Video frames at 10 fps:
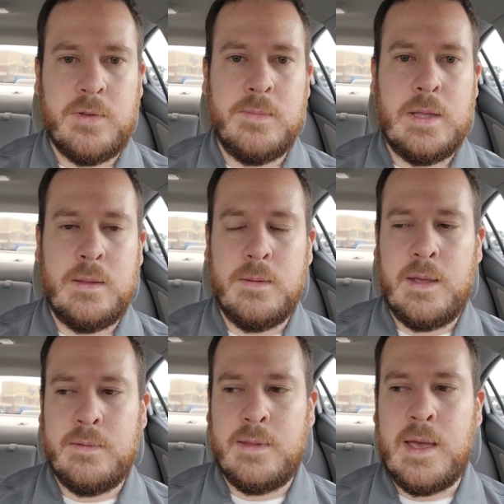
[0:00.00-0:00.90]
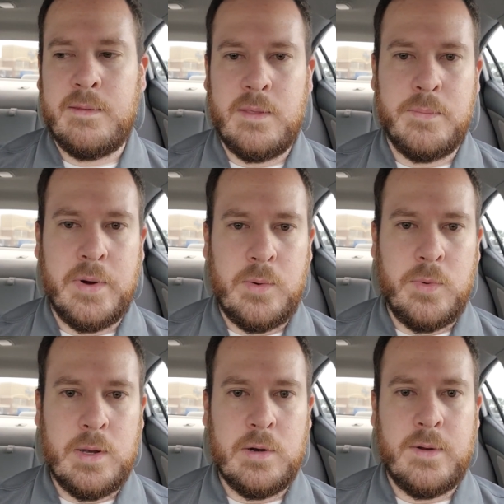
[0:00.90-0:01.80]
to be as the
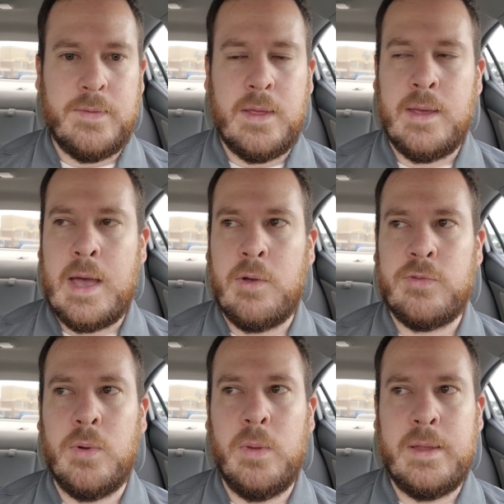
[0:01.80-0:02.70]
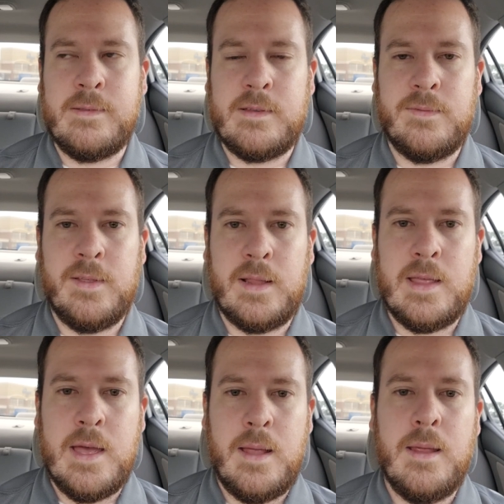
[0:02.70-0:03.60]
breadwinner of the household and stuff like
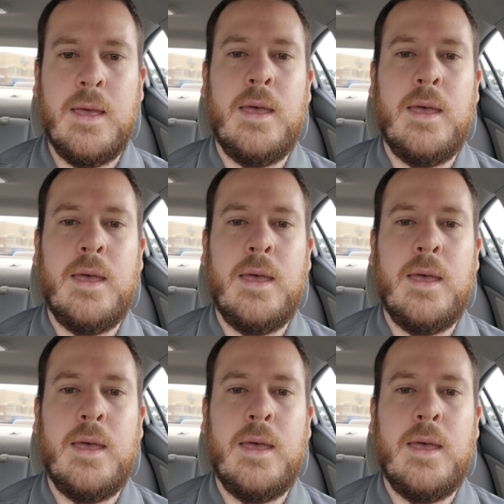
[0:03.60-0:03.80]
that.